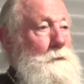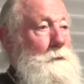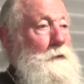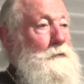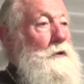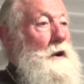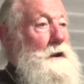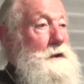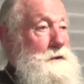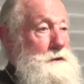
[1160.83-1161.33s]

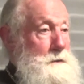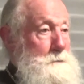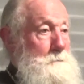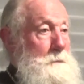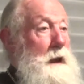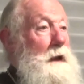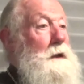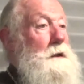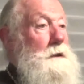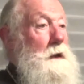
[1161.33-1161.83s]
Grace,
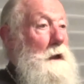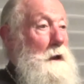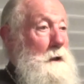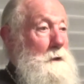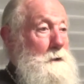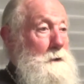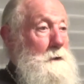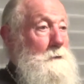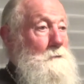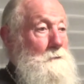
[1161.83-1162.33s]

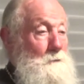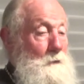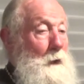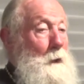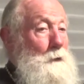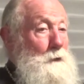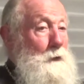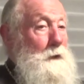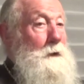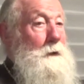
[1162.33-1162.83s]
blagadat,
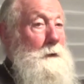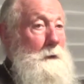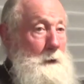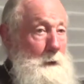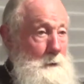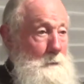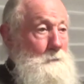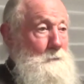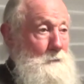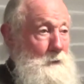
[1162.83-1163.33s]
felt it.
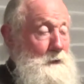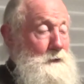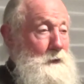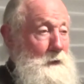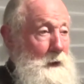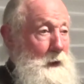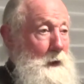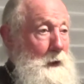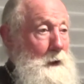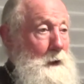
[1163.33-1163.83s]

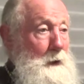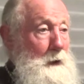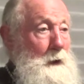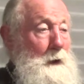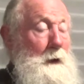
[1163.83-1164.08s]
Physically.